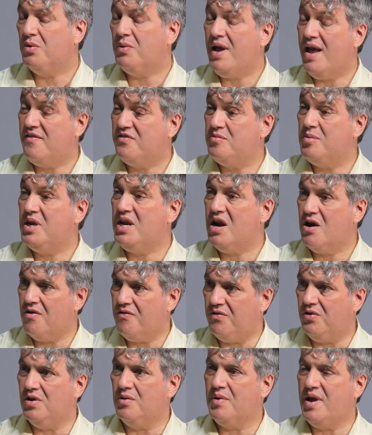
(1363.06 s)
So we have to be
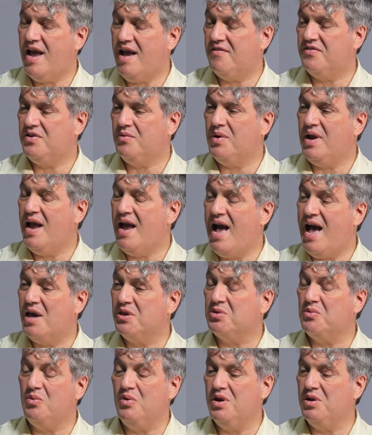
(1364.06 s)
careful, and we
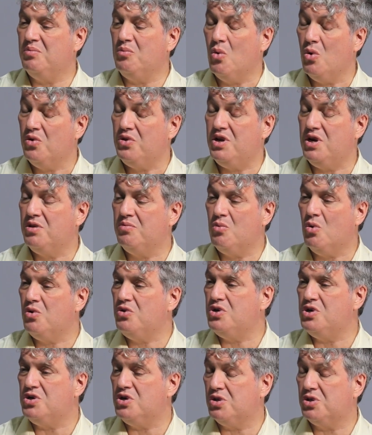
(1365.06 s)
ask, it's
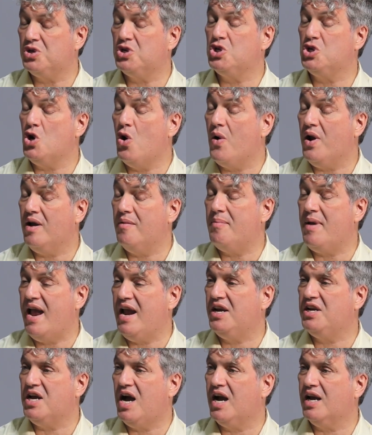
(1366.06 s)
more than just showing a
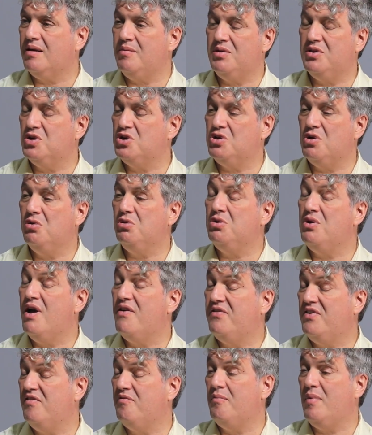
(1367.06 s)
bank document that shows you
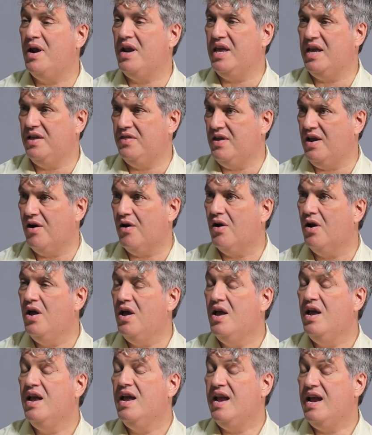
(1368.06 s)
have enough money in there.
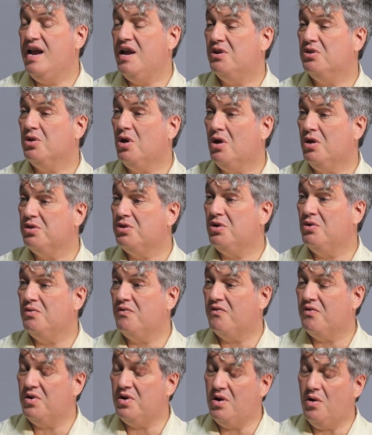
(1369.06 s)
It's
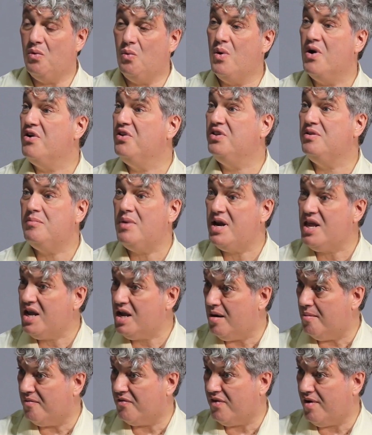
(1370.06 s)
also, where did the
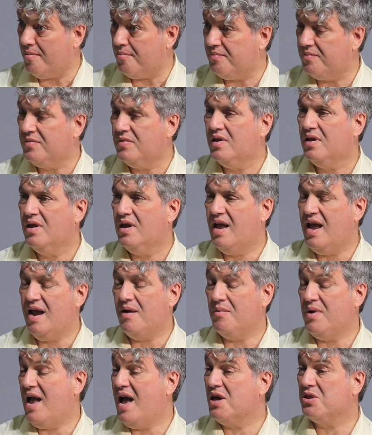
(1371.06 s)
money come from?
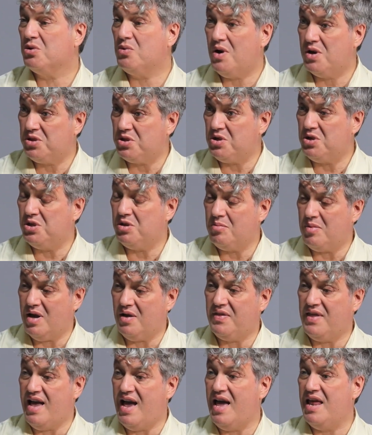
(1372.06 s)
And we ask questions
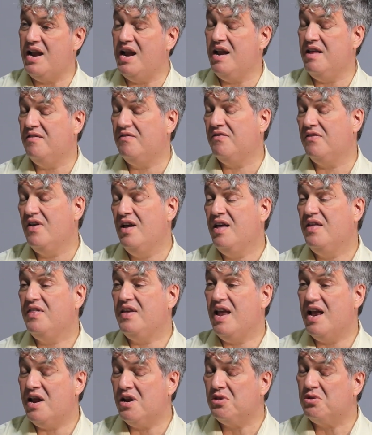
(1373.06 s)
about that. And if
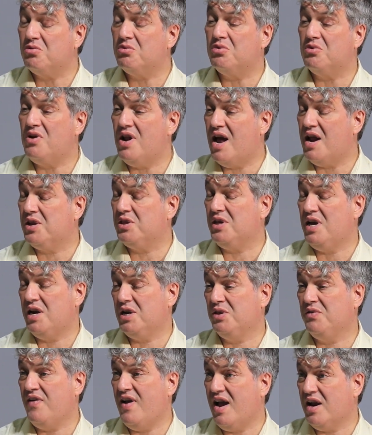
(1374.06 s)
the answers are not
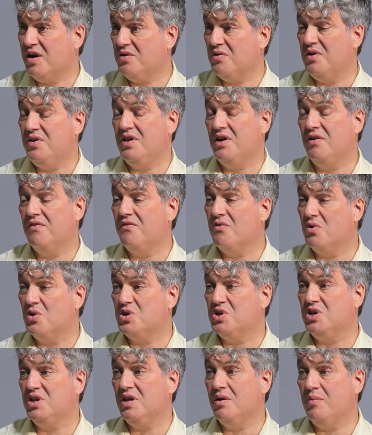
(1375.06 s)
satisfactory, then
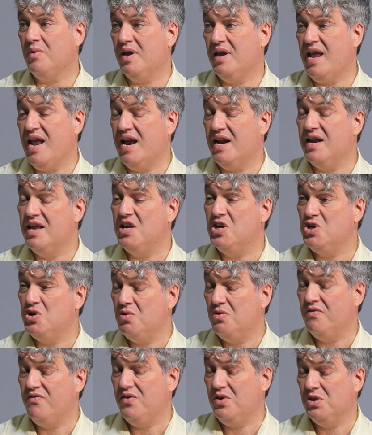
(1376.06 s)
unfortunately we can't
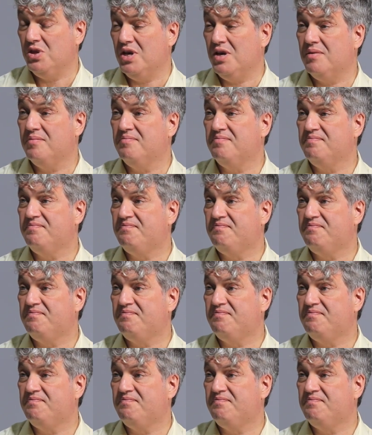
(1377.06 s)
issue the visa.